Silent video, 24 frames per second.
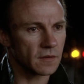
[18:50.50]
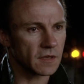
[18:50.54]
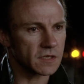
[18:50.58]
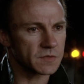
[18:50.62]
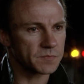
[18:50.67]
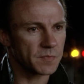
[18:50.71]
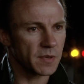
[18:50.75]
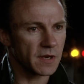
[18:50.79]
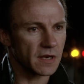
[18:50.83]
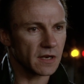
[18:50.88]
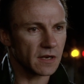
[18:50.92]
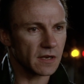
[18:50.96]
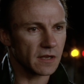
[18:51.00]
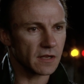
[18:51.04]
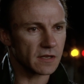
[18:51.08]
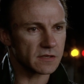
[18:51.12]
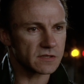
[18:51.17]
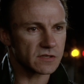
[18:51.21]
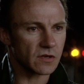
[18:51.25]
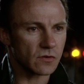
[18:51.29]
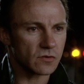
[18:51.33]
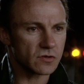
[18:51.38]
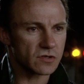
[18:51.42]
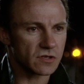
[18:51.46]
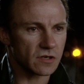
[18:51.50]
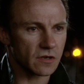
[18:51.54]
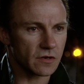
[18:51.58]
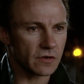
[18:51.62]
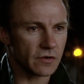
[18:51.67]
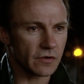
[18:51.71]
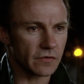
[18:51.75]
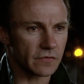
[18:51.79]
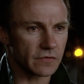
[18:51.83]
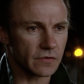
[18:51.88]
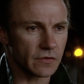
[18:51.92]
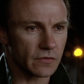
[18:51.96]
That's penally unsocial
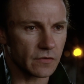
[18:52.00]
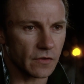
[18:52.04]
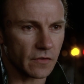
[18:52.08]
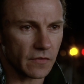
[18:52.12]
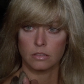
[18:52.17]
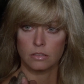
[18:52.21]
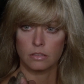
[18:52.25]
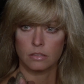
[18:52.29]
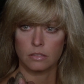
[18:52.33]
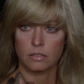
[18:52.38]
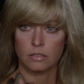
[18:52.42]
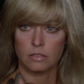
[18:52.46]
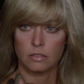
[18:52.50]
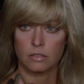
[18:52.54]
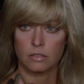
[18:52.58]
on Earth, you know that?